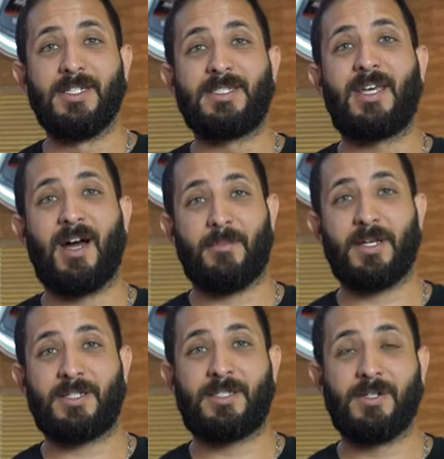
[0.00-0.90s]
is
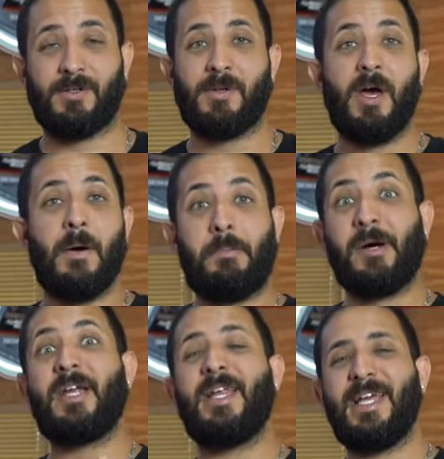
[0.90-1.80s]
coming soon,
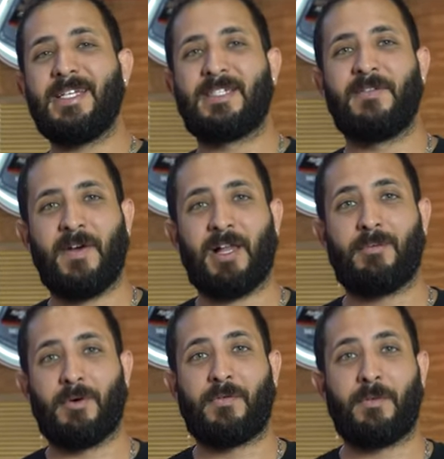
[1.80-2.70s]
but it is
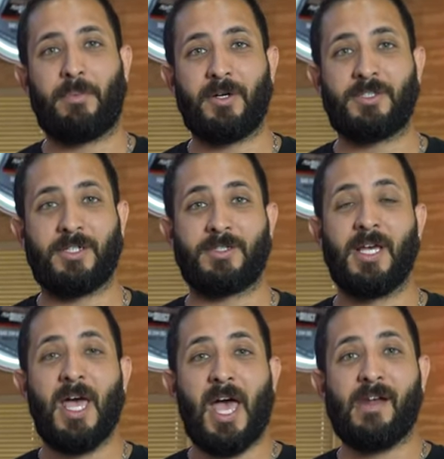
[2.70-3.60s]
available for purchase.
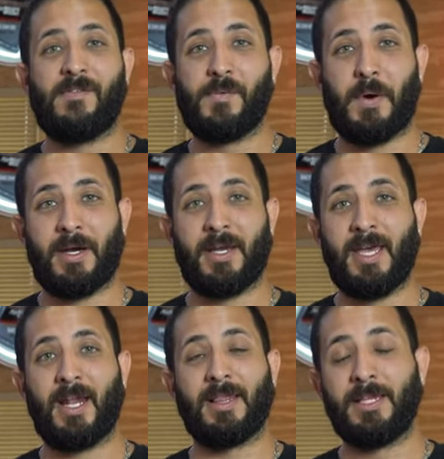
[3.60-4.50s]
And if you wanted to
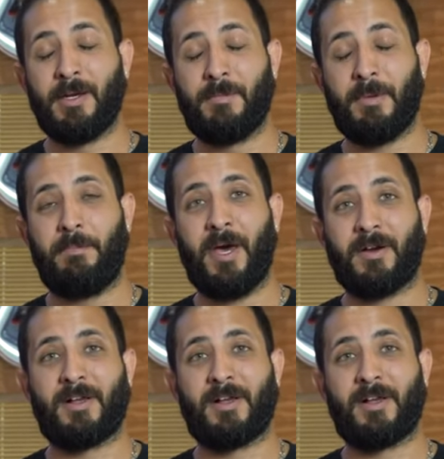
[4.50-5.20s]
get a little bit better